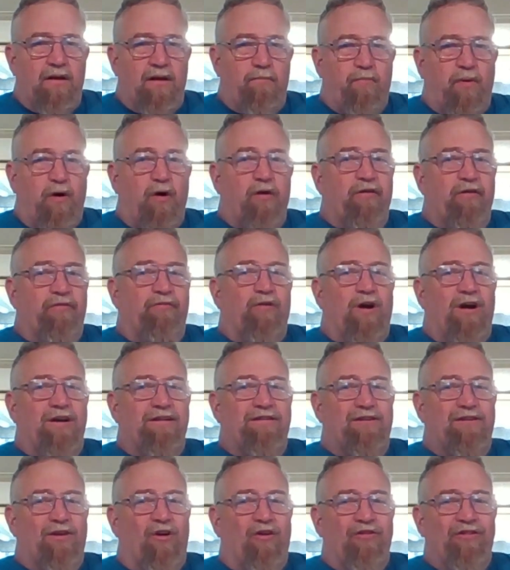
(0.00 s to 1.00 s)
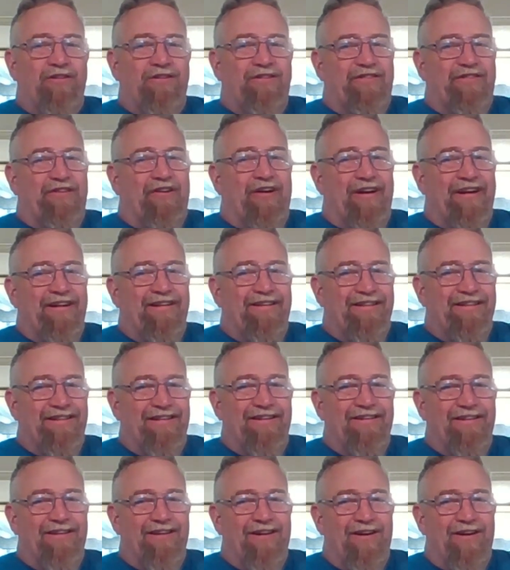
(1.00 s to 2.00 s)
pot of rice on the side
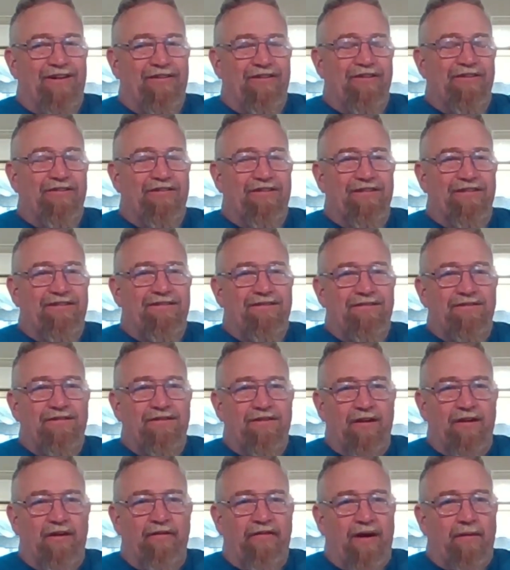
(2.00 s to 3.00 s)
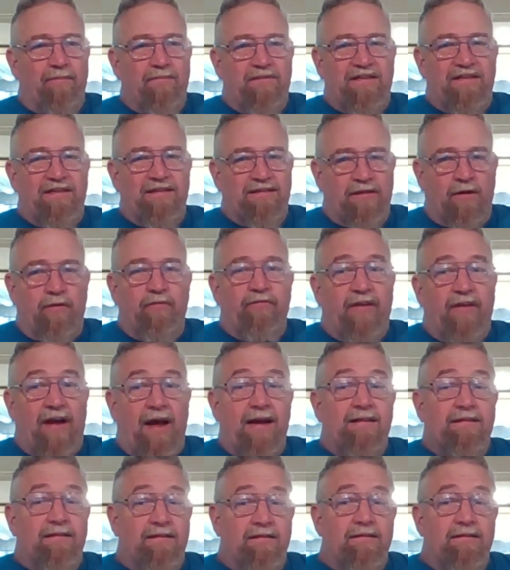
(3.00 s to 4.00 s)
that you just serve up to yourself
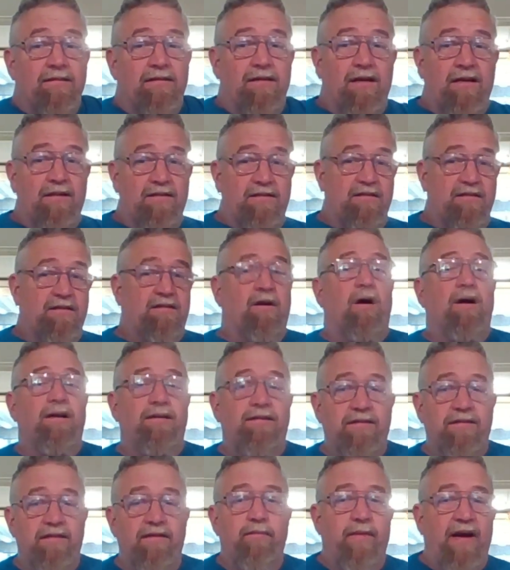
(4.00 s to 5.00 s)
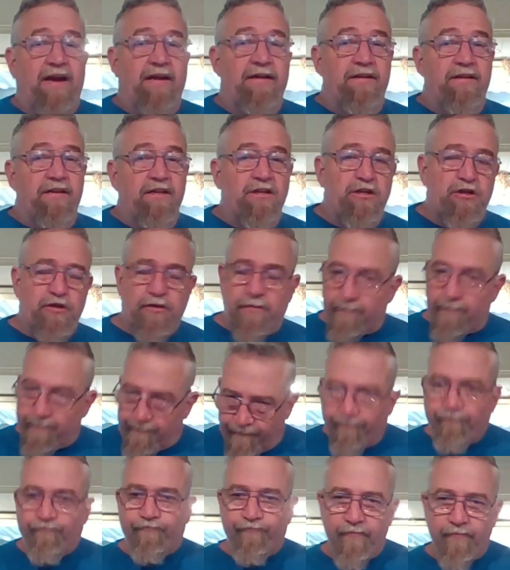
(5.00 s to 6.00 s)
as a side to the main dish,
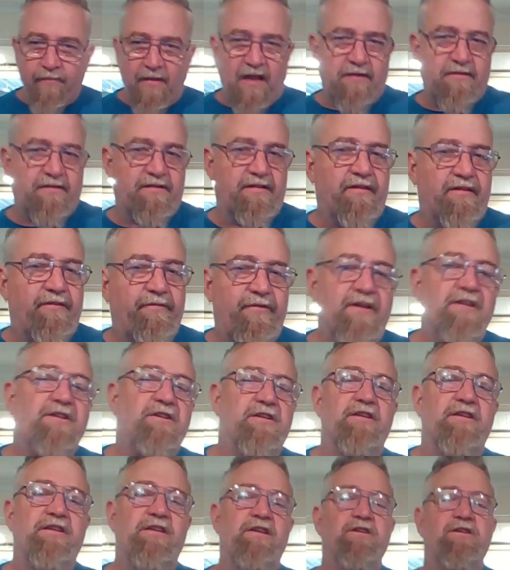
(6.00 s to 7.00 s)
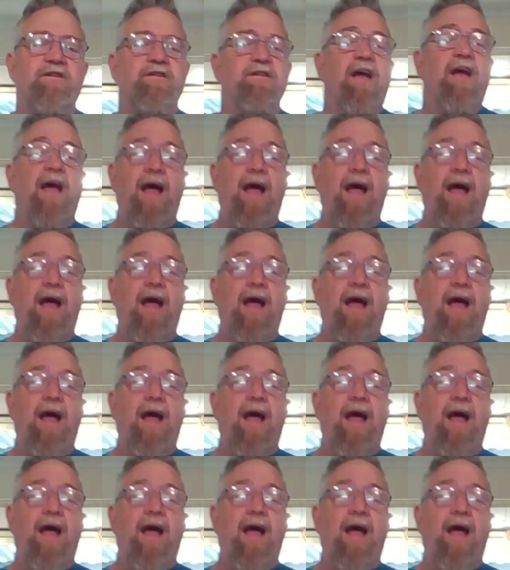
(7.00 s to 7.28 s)
to the feature dish.